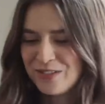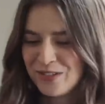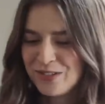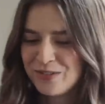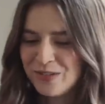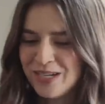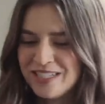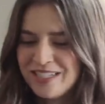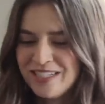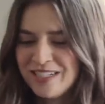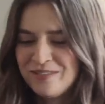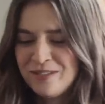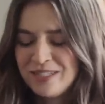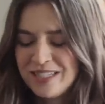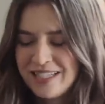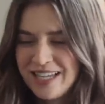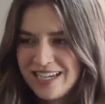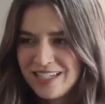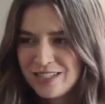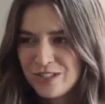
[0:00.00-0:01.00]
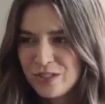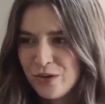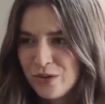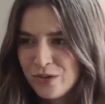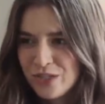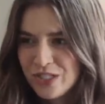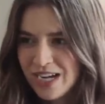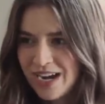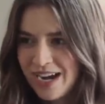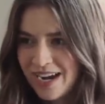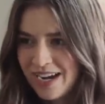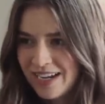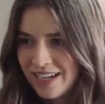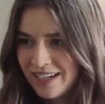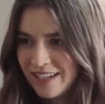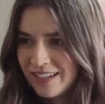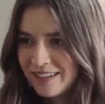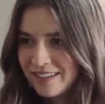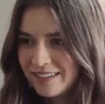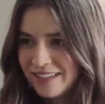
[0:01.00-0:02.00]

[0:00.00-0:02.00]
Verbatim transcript: George Washington was like so shy,